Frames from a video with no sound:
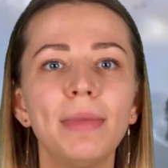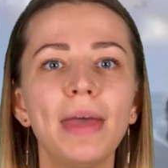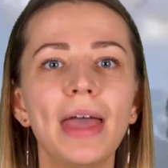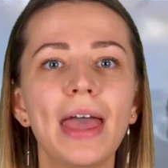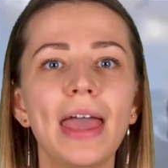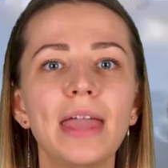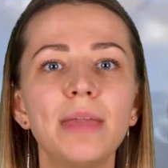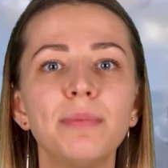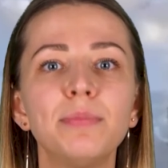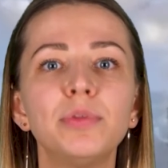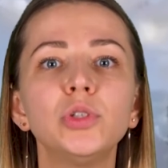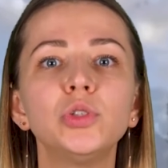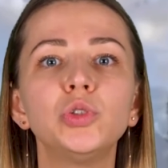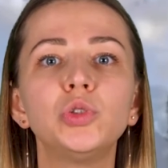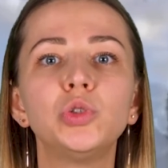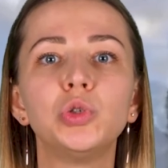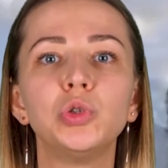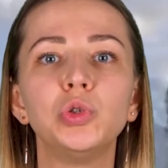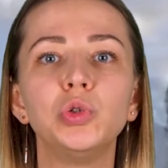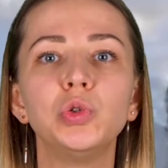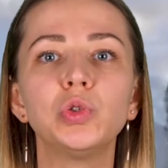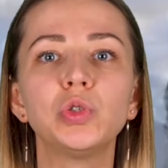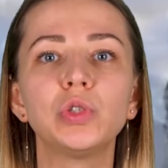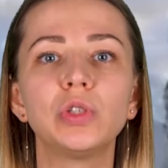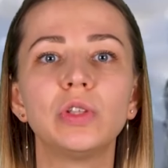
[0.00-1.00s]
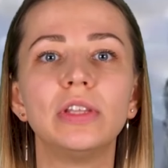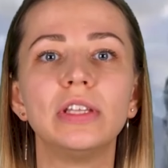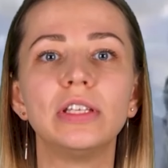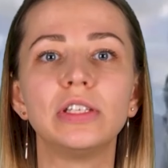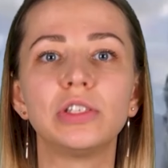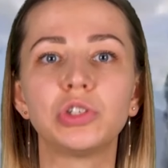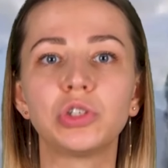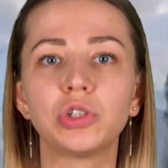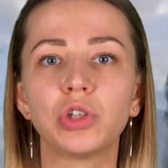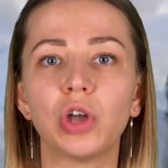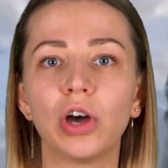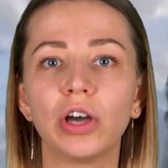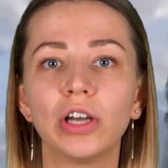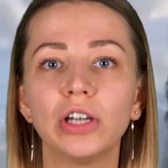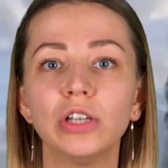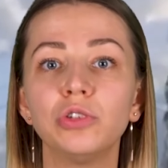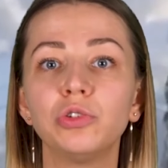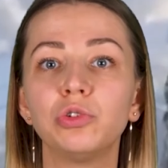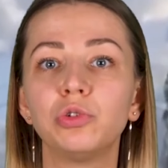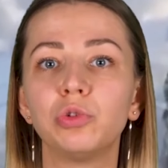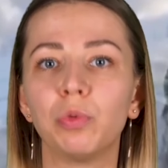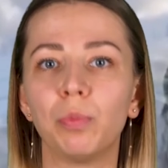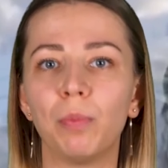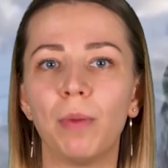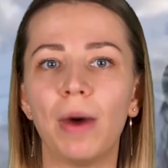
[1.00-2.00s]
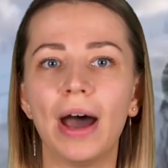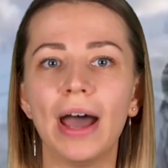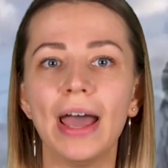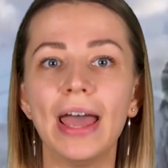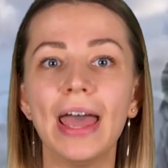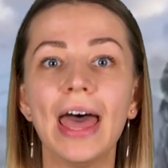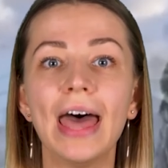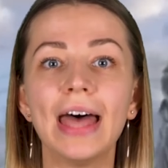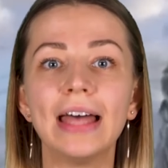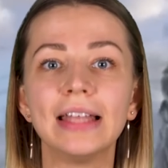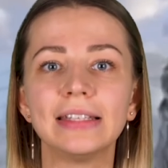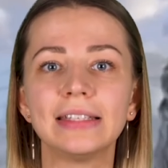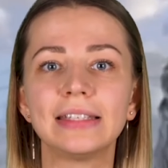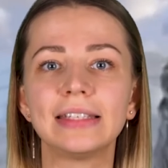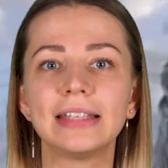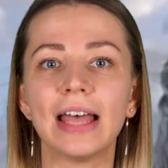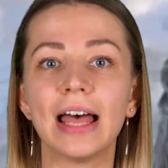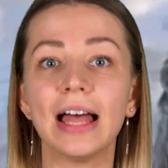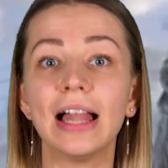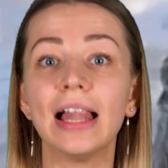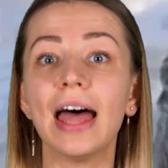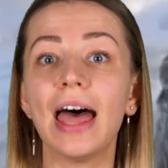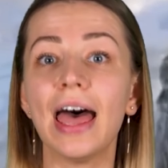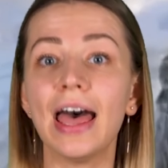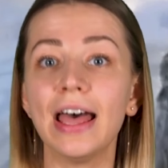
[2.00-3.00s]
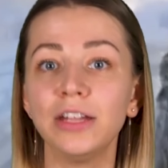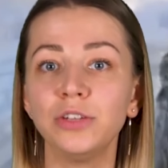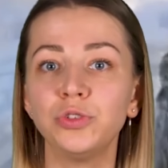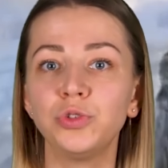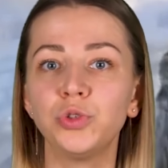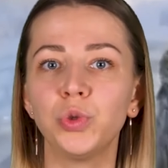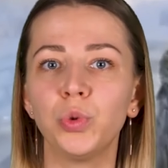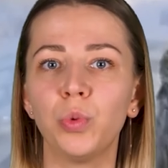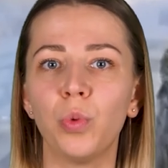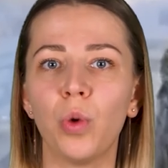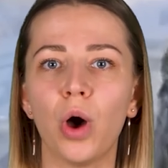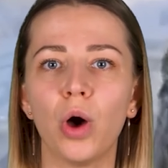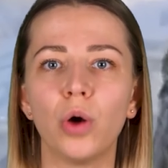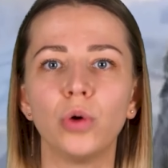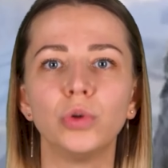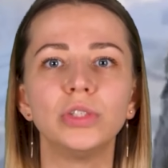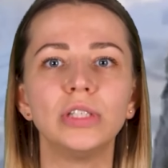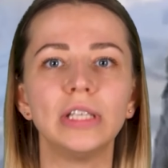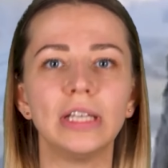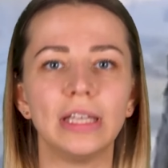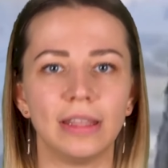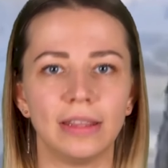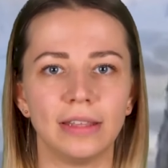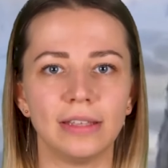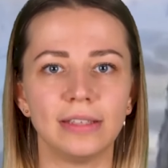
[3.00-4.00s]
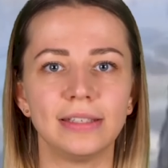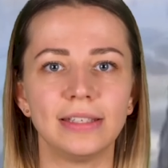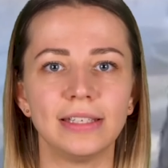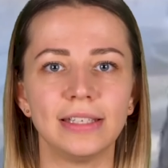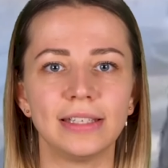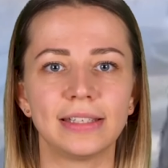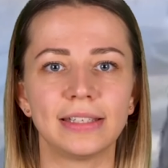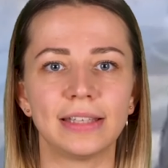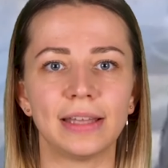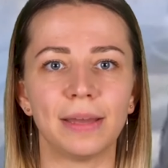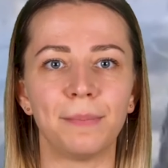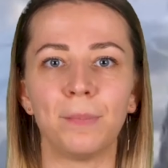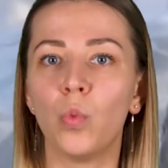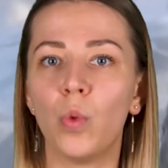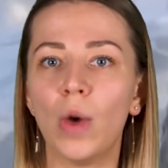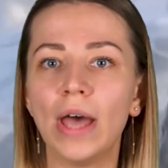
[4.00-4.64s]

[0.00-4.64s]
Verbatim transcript: be able to use this token to buy and sell and to vote in the system.